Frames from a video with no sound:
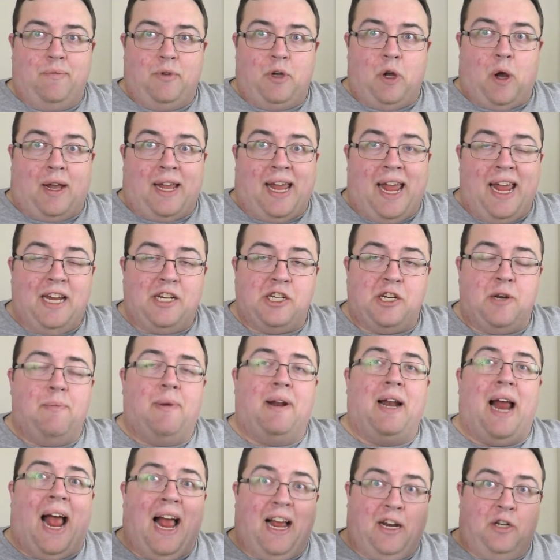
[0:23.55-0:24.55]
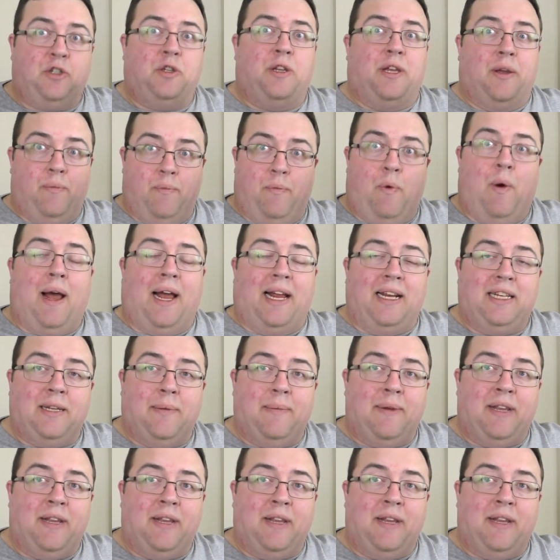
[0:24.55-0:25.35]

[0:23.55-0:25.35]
Caucasian, but actually white.